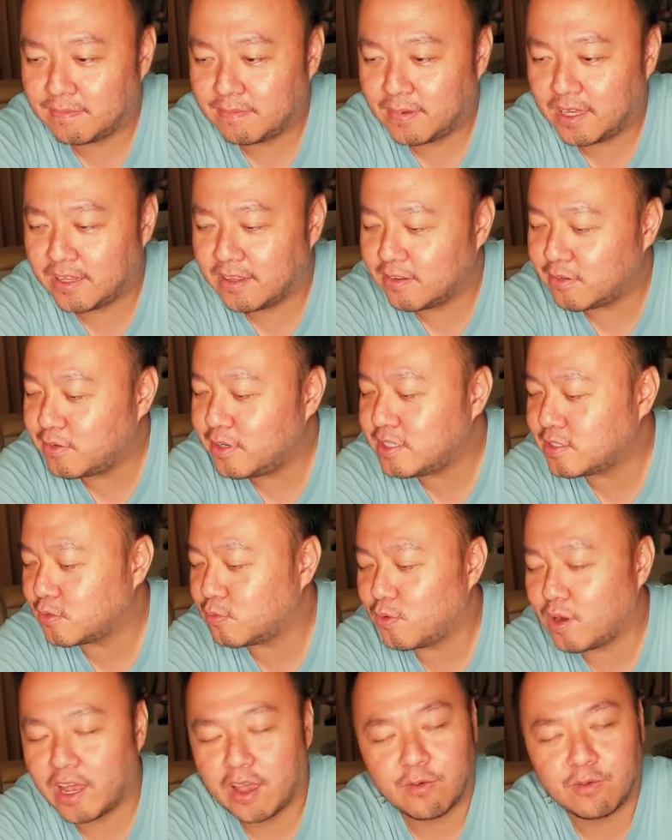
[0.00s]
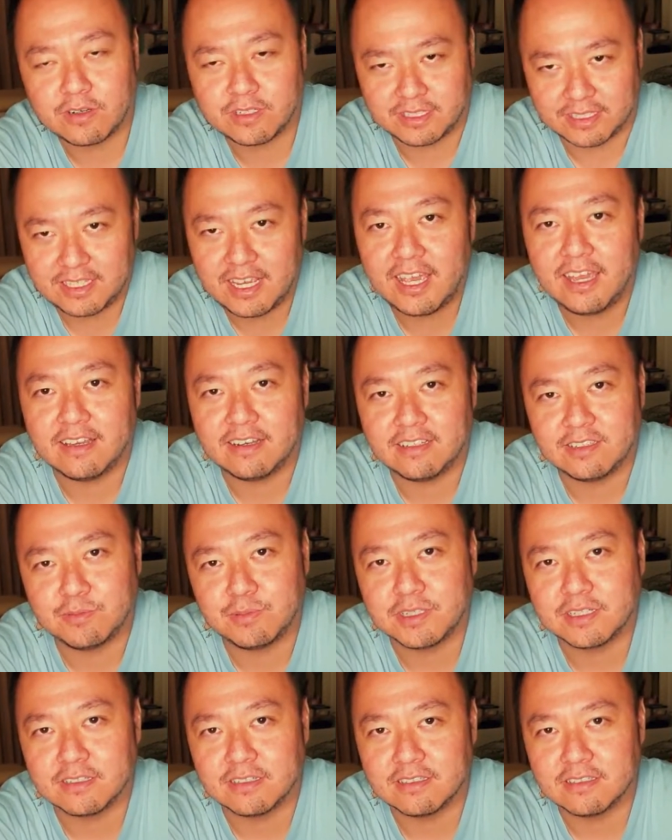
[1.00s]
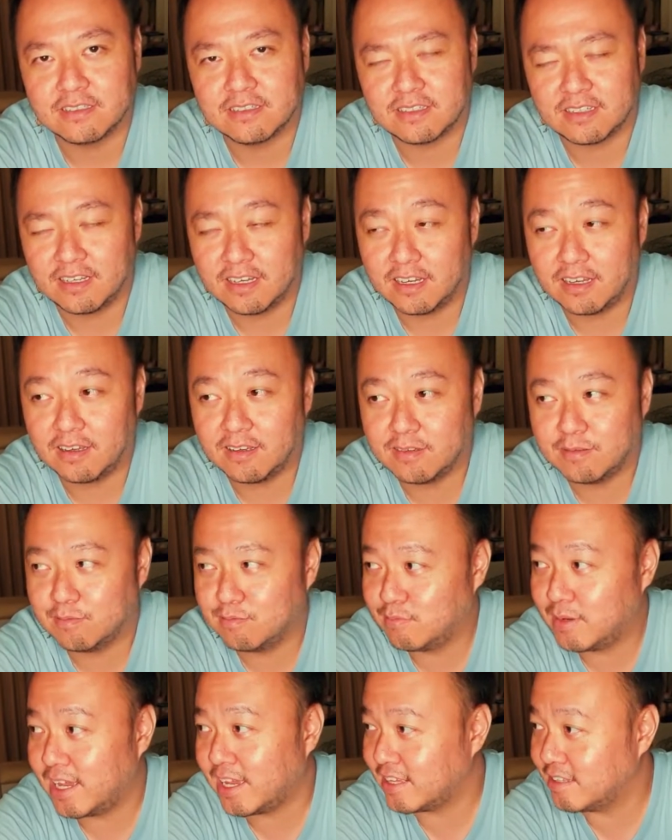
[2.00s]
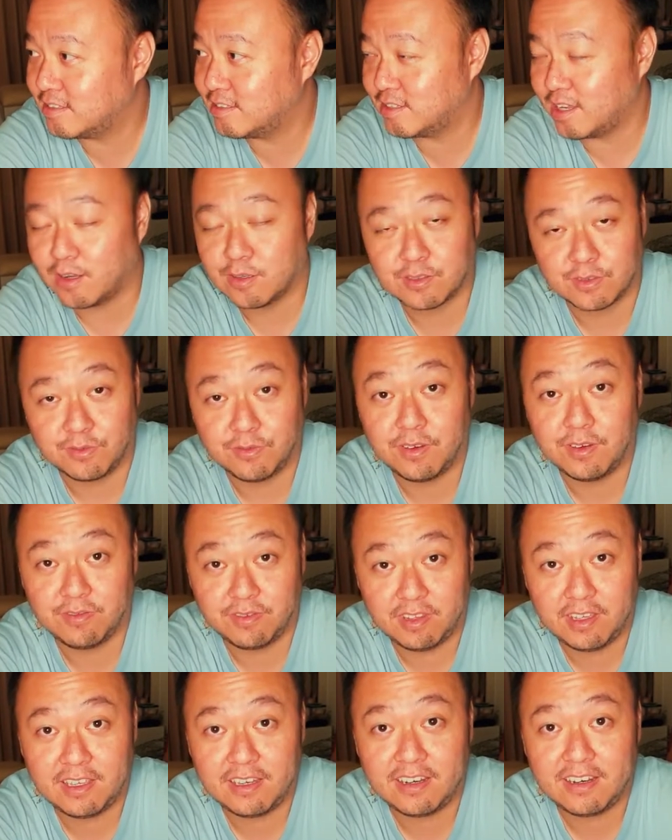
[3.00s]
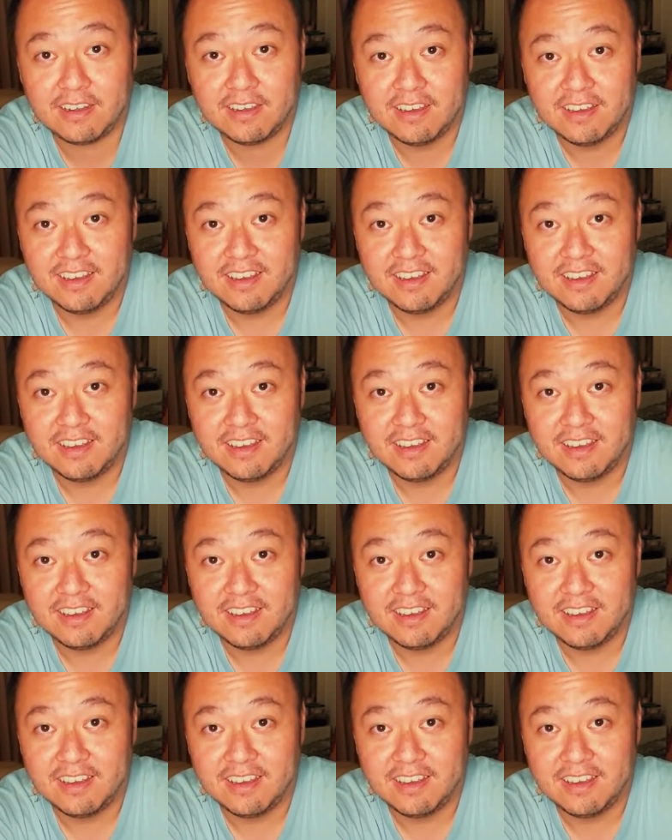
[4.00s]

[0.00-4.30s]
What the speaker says: the reason why I want to say it is because back in 2015,